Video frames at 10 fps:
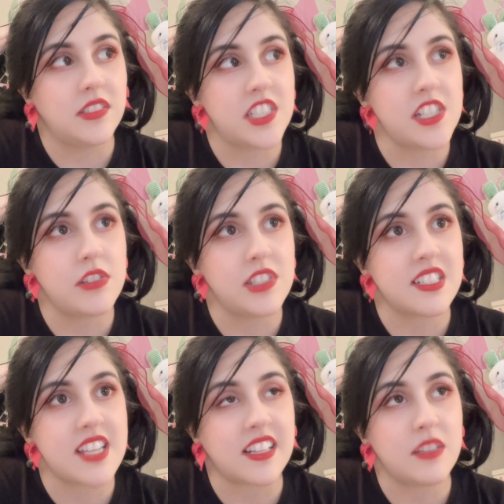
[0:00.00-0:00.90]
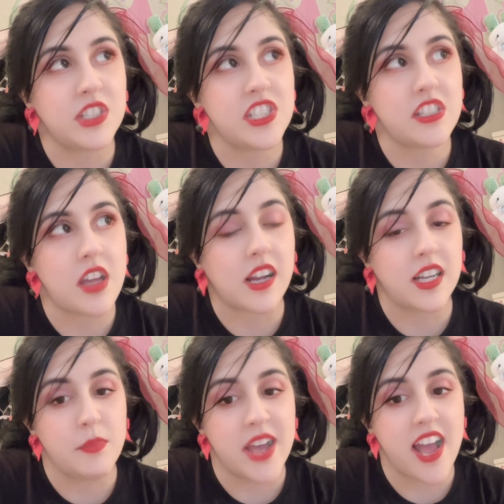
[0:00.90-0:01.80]
She knows exactly what she's
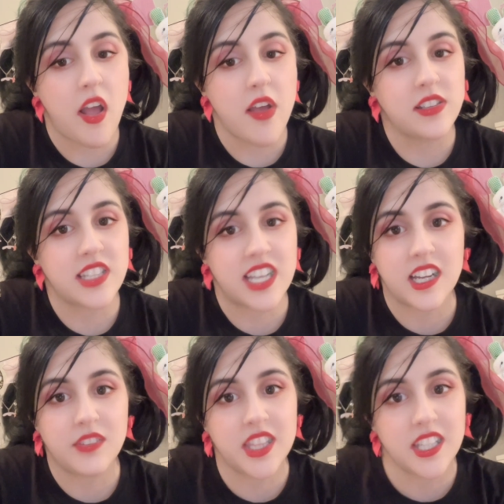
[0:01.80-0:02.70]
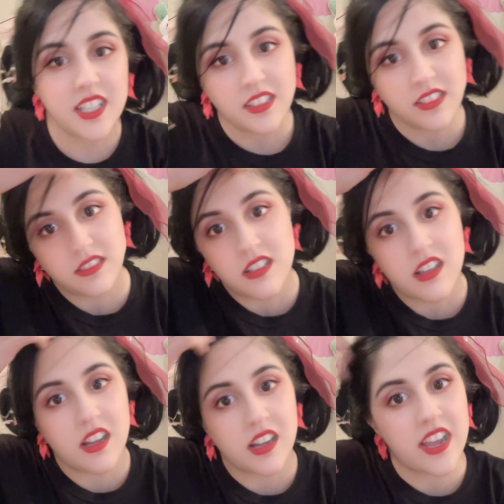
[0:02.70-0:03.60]
talking about. That kind of a thing.
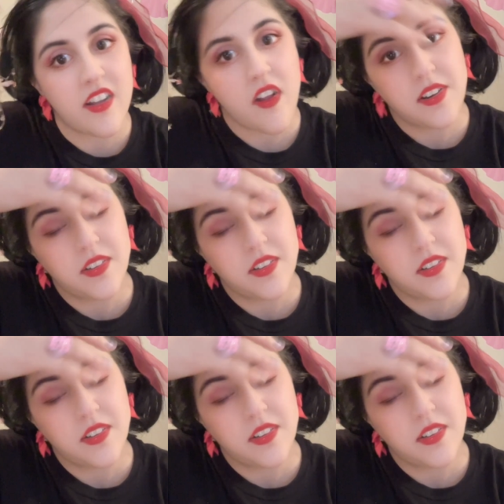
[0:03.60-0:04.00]
Okay?